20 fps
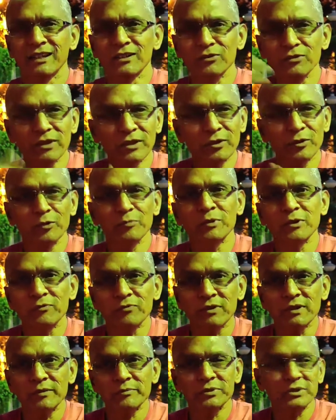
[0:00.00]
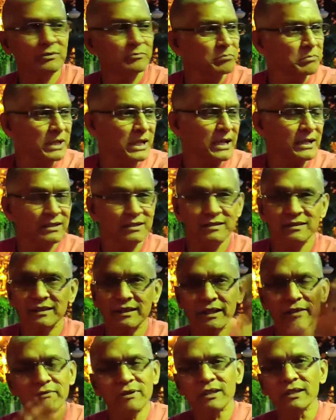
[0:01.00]
including human forms, plants,
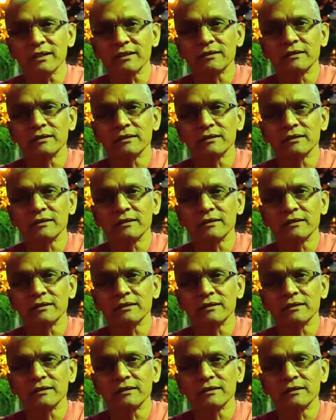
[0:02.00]
everything.